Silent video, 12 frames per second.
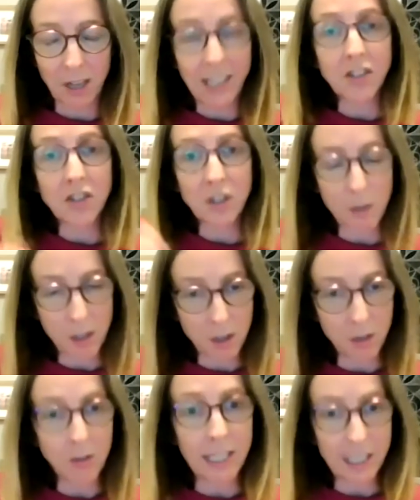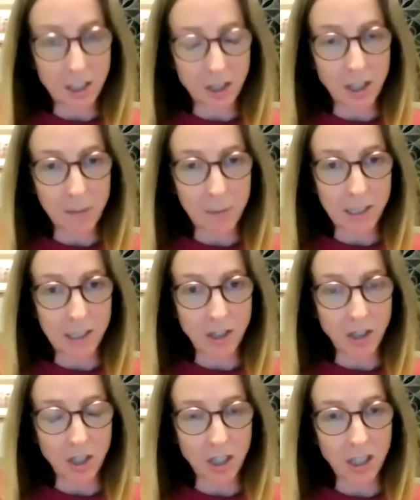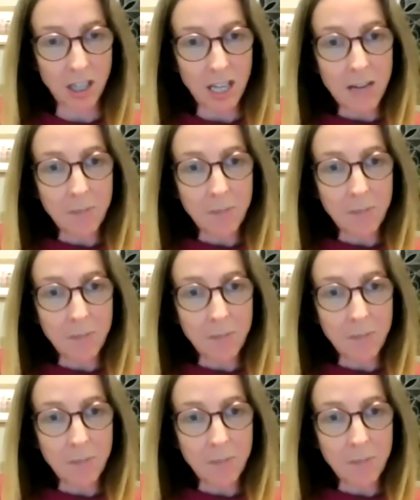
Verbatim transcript: into a new leadership position